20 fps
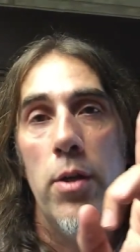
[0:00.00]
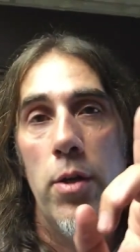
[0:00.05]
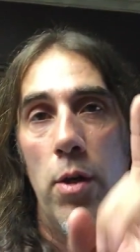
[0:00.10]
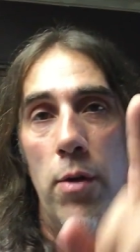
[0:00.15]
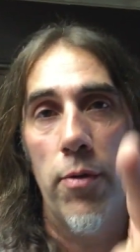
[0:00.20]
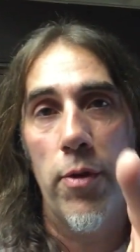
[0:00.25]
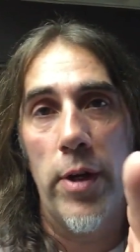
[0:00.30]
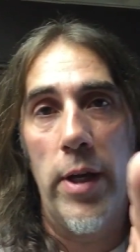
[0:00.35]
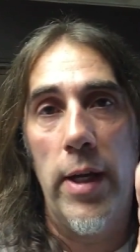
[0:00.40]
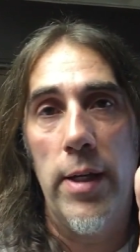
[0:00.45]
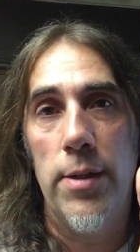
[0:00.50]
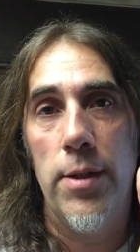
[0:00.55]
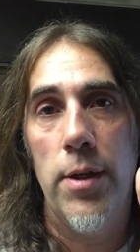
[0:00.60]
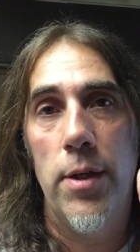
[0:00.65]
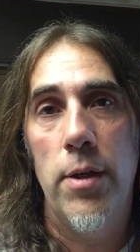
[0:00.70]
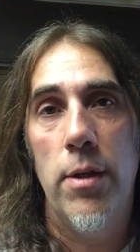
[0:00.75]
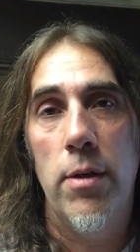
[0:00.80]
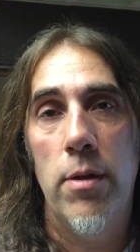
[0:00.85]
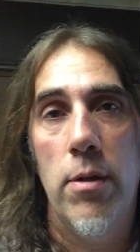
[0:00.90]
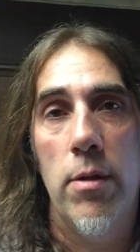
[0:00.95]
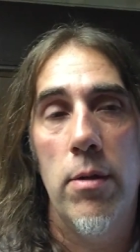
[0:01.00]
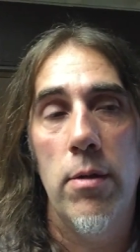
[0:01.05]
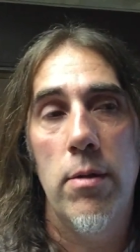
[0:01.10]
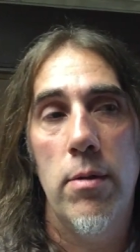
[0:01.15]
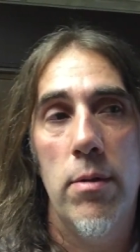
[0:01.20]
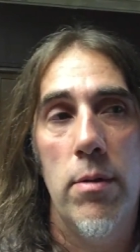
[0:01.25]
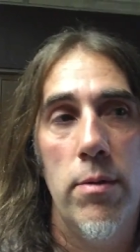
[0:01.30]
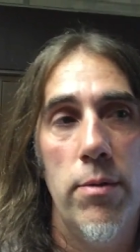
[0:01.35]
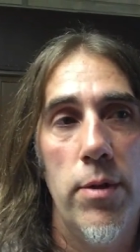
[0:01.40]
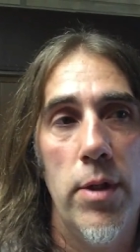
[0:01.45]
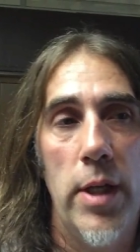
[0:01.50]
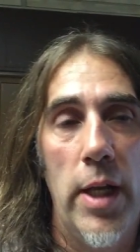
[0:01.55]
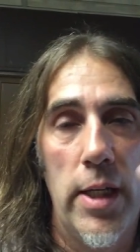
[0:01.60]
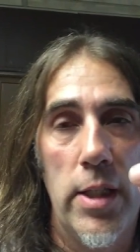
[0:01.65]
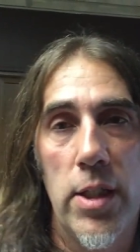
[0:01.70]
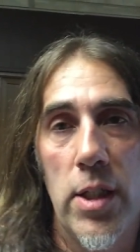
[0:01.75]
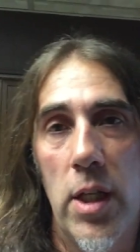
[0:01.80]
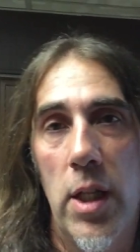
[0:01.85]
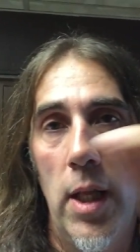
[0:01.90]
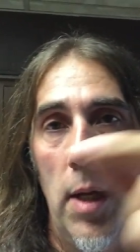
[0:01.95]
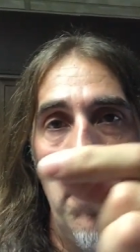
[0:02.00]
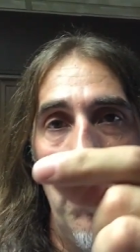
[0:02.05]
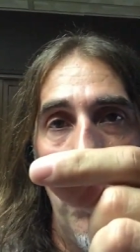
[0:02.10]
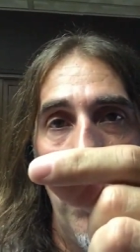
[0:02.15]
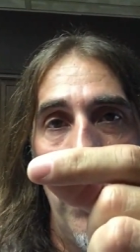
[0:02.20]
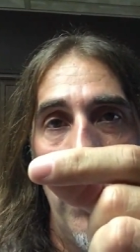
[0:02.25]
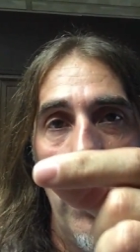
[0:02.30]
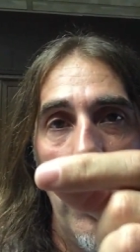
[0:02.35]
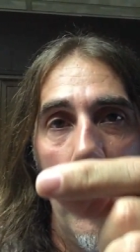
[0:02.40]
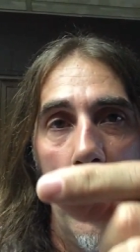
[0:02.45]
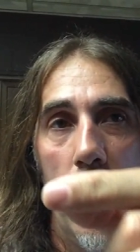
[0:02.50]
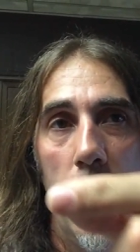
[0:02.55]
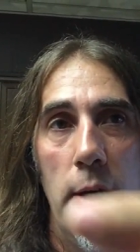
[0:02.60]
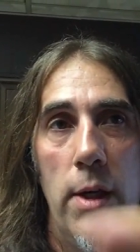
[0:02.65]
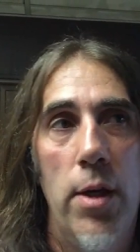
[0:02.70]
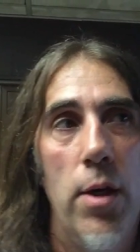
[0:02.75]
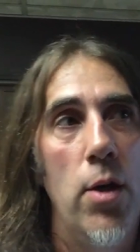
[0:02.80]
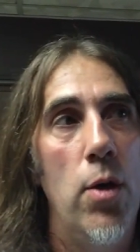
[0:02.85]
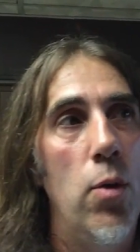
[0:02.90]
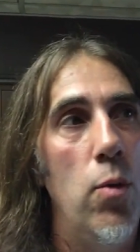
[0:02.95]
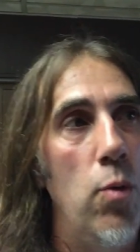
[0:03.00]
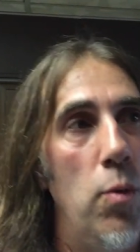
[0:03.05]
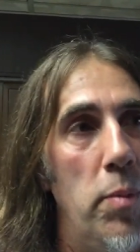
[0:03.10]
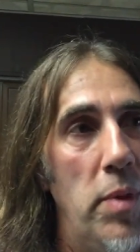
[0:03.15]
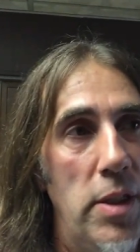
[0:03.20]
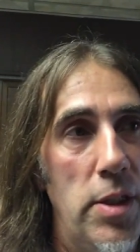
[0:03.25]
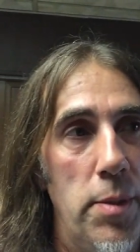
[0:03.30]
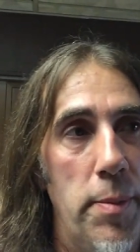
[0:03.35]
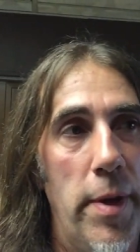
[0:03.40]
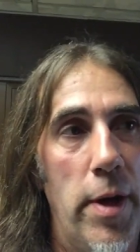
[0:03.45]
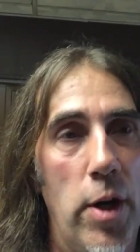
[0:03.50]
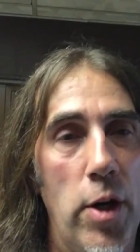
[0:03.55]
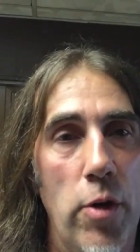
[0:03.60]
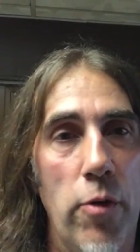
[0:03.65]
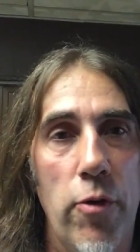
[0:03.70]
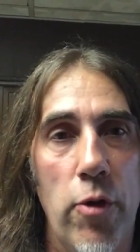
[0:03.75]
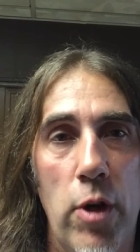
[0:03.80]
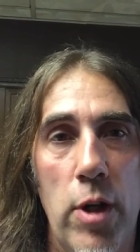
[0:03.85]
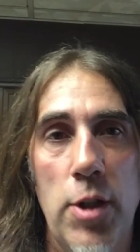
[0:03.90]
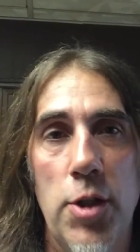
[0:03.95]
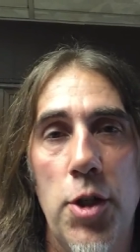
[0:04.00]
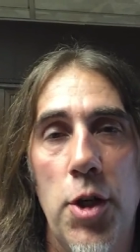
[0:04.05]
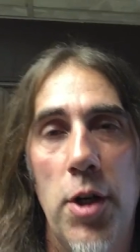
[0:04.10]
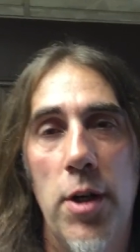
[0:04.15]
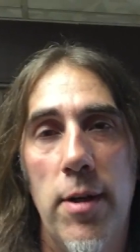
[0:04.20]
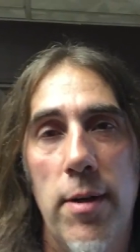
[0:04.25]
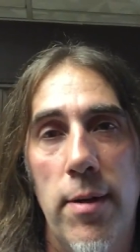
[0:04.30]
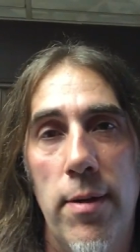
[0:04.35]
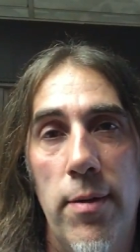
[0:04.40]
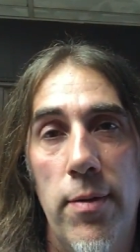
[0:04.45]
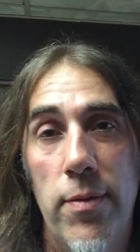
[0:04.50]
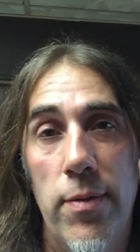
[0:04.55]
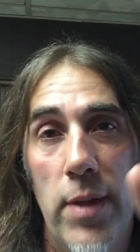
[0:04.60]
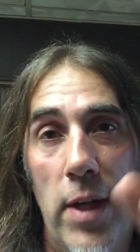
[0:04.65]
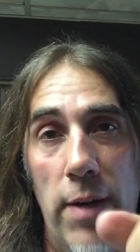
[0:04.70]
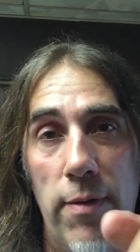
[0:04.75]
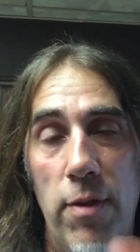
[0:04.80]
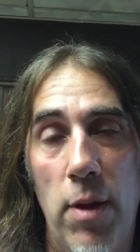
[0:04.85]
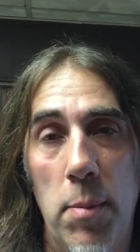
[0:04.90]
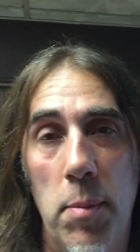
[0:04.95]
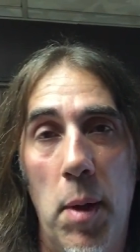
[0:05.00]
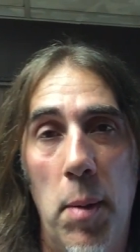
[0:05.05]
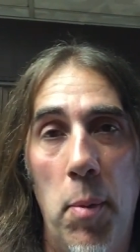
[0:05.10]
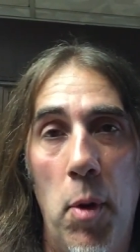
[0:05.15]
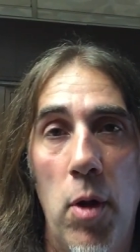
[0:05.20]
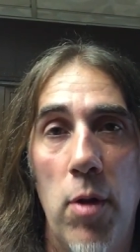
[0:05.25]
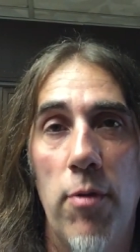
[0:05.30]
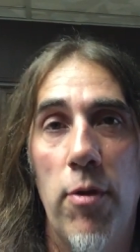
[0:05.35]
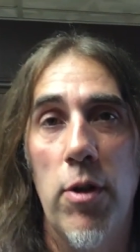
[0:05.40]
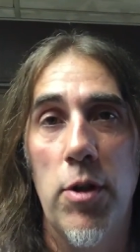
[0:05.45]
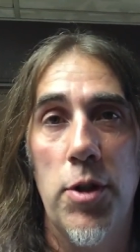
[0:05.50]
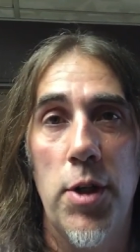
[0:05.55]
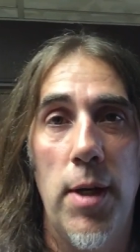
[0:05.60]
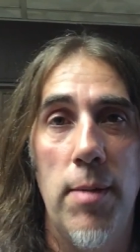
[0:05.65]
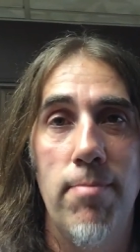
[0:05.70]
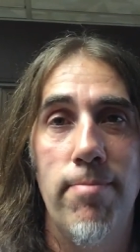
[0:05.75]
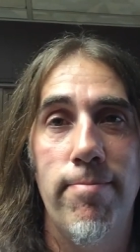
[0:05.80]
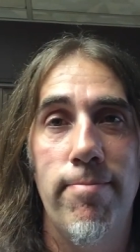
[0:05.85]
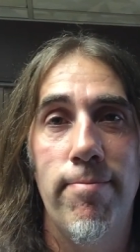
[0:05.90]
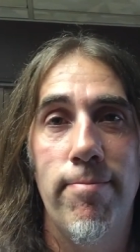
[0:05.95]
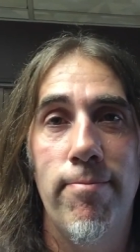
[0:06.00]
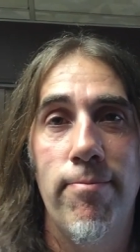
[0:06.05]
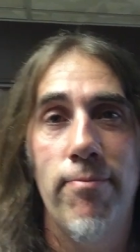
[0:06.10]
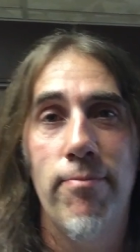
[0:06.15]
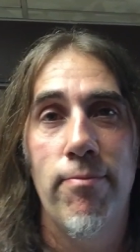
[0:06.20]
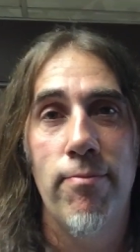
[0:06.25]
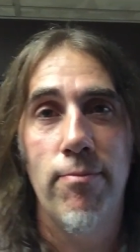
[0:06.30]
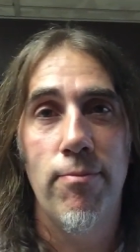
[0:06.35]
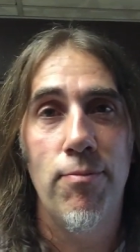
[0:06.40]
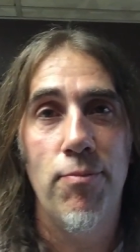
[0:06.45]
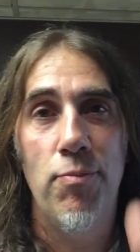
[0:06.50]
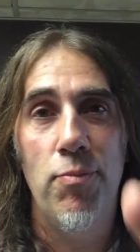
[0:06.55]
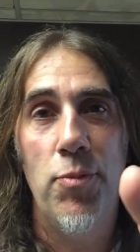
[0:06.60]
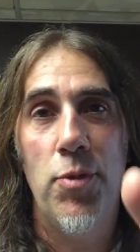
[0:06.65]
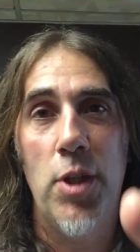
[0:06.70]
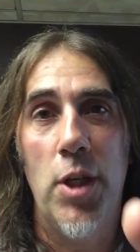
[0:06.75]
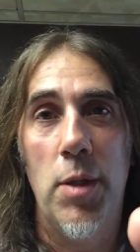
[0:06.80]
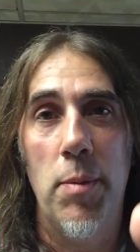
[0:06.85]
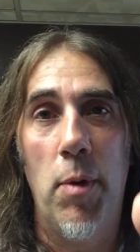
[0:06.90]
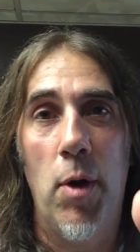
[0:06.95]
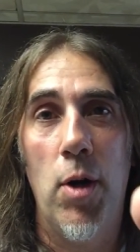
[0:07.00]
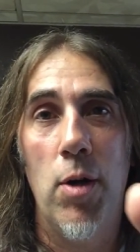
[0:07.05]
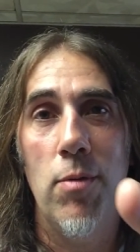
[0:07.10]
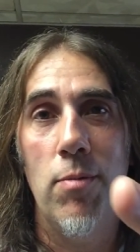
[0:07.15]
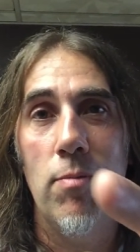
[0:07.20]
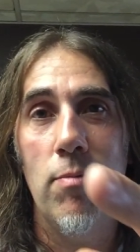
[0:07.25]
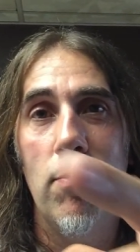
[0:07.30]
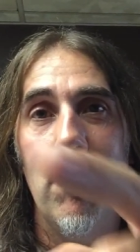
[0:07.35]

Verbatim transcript: Don't forget, the next clip will be some aerial footage that I flubbed up on the first time. See you tomorrow.